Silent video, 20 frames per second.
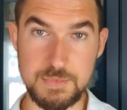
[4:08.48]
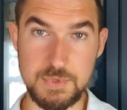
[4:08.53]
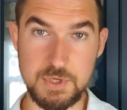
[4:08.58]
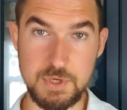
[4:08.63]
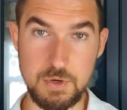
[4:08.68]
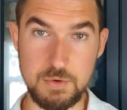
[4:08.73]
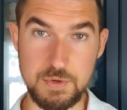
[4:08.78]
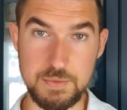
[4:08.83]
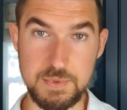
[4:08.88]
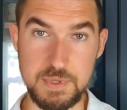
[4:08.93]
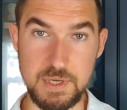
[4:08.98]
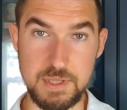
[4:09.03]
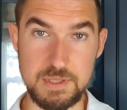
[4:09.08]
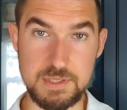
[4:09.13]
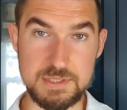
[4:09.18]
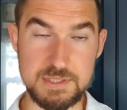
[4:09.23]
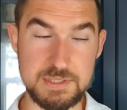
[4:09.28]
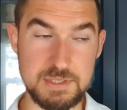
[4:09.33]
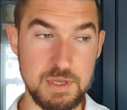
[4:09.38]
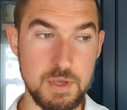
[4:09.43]
go with me on
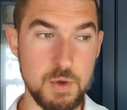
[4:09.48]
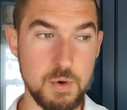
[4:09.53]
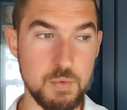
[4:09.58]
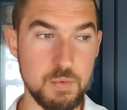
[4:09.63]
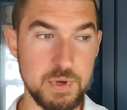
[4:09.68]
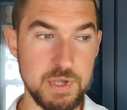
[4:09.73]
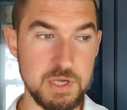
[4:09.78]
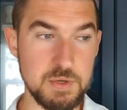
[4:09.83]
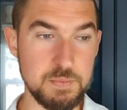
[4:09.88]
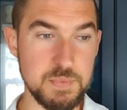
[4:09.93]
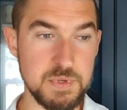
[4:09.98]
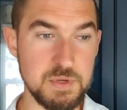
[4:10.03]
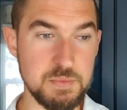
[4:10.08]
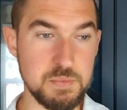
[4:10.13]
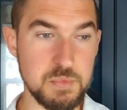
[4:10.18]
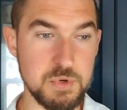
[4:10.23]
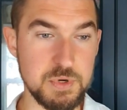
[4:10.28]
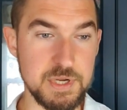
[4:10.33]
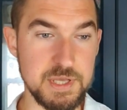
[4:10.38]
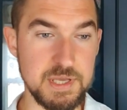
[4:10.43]
this, wake up in the
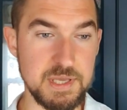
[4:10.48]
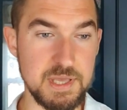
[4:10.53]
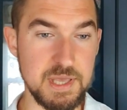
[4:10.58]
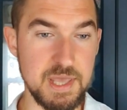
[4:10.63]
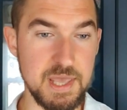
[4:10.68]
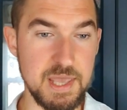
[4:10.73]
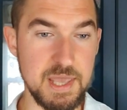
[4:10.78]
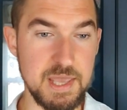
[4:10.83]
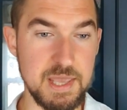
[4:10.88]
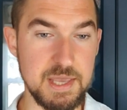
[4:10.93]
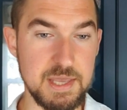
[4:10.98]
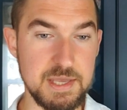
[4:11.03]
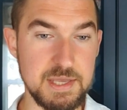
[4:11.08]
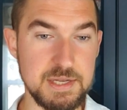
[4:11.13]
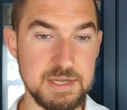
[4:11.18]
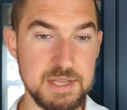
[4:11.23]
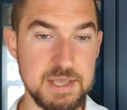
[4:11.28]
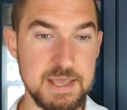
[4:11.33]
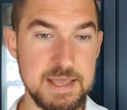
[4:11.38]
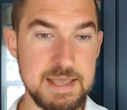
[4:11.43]
morning
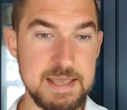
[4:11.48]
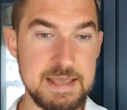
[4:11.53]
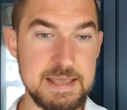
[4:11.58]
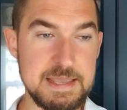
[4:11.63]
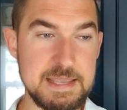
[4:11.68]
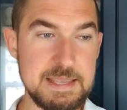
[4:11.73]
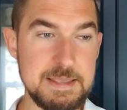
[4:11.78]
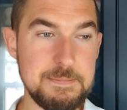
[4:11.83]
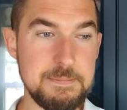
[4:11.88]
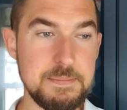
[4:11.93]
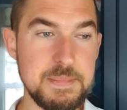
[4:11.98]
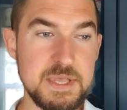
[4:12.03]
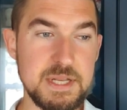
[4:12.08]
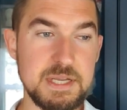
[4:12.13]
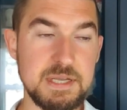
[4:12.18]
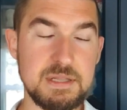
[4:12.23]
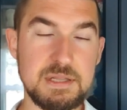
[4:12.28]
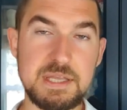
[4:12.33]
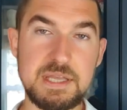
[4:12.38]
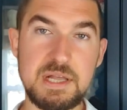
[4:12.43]
and
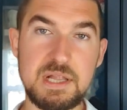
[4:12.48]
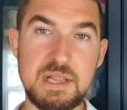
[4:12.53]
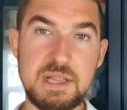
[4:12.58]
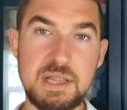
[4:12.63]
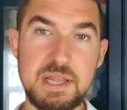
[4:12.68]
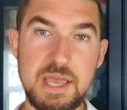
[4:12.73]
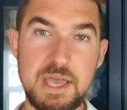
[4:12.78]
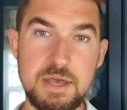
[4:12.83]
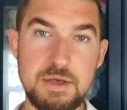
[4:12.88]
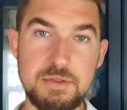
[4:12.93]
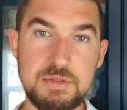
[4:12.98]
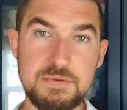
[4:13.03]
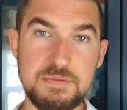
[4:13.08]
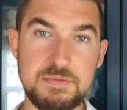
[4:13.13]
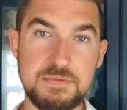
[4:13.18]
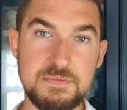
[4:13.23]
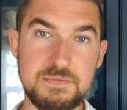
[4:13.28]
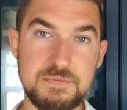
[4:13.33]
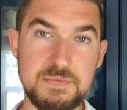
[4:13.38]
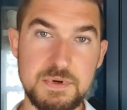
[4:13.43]
immediately allow the
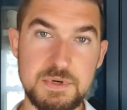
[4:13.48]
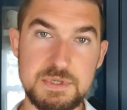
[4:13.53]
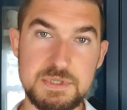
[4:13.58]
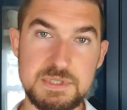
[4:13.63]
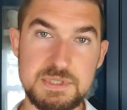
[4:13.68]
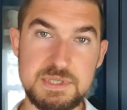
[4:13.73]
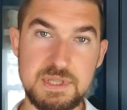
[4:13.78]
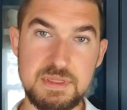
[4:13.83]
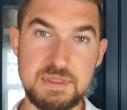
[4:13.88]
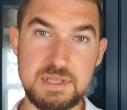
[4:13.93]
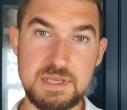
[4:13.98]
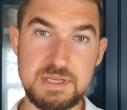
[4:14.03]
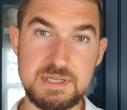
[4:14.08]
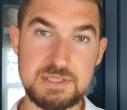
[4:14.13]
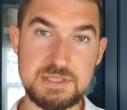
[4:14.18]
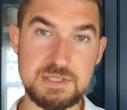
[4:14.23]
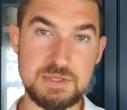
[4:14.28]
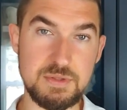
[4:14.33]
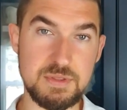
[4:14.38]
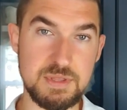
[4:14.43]
first
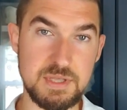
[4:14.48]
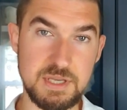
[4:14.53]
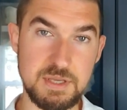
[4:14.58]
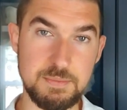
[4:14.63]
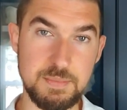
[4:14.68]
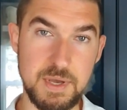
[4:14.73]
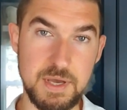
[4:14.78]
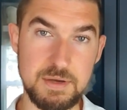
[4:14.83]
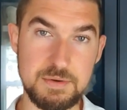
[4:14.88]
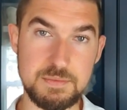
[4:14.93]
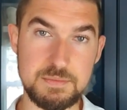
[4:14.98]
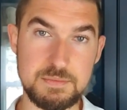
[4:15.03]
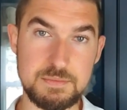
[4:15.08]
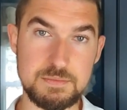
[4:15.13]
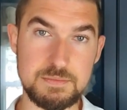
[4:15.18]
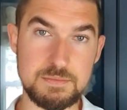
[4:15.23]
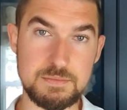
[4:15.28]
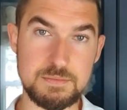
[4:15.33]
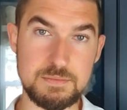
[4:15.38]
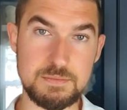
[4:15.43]
things you think about
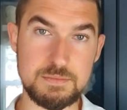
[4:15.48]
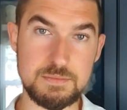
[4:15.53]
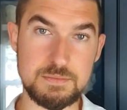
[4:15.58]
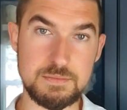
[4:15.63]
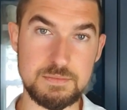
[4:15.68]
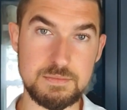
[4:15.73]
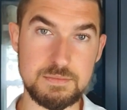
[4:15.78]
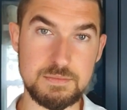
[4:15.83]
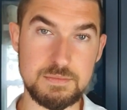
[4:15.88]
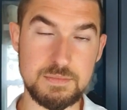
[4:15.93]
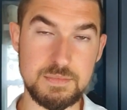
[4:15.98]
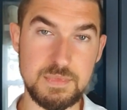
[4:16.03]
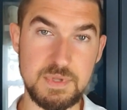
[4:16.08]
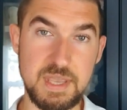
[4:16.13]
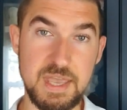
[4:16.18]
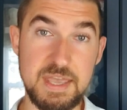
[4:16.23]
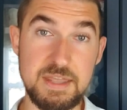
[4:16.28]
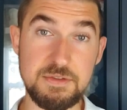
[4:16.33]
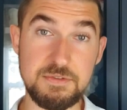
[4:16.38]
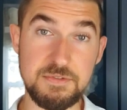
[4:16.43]

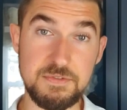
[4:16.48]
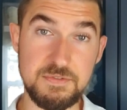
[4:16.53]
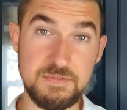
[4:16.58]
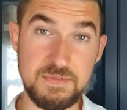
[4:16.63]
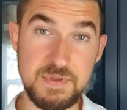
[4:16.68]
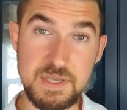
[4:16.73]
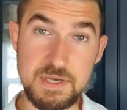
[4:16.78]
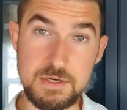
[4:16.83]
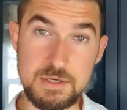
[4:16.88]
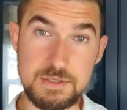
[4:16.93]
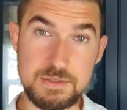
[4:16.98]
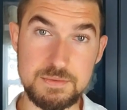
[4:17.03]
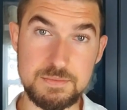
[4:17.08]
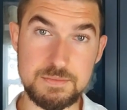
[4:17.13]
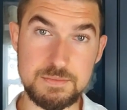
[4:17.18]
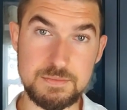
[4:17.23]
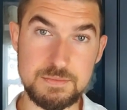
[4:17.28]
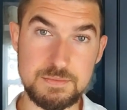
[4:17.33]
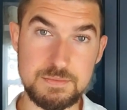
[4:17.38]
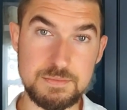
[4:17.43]
and feel
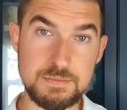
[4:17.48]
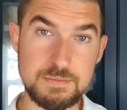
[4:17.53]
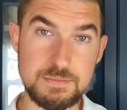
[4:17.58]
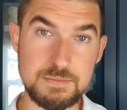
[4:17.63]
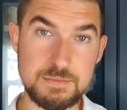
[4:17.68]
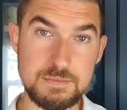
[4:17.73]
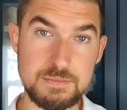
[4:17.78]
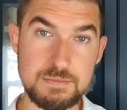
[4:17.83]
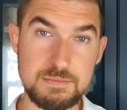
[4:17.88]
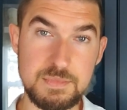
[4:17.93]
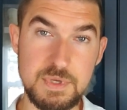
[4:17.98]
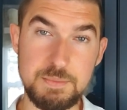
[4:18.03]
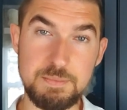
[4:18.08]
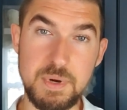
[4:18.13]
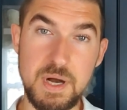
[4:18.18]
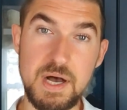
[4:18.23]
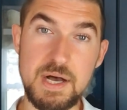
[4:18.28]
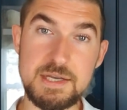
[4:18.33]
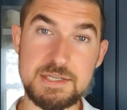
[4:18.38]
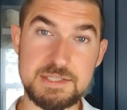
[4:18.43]
be
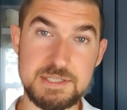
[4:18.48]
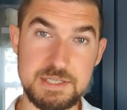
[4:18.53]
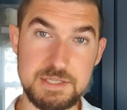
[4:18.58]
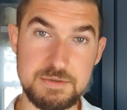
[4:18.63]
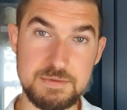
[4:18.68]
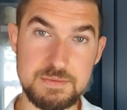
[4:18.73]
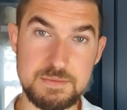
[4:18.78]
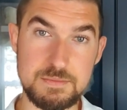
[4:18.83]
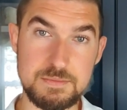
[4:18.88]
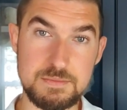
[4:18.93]
positive,